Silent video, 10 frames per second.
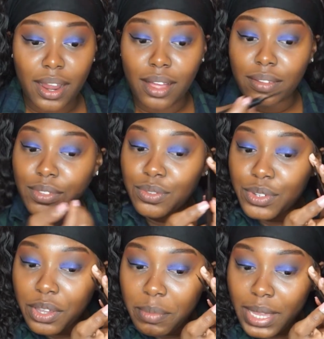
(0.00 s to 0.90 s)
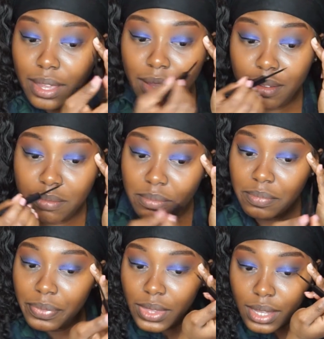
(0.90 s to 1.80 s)
of doing your makeup.
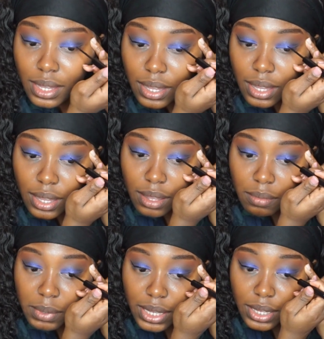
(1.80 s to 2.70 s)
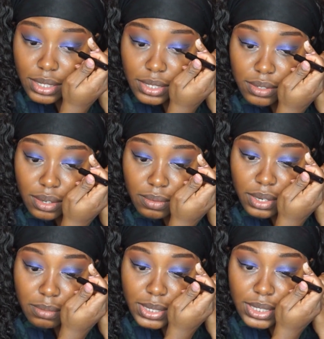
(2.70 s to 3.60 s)
Because you don't want
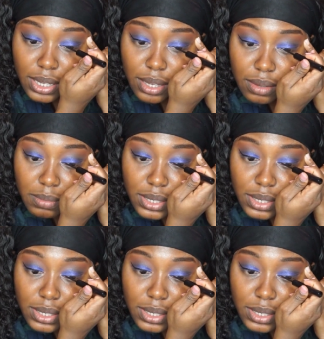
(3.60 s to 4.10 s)
to mess up.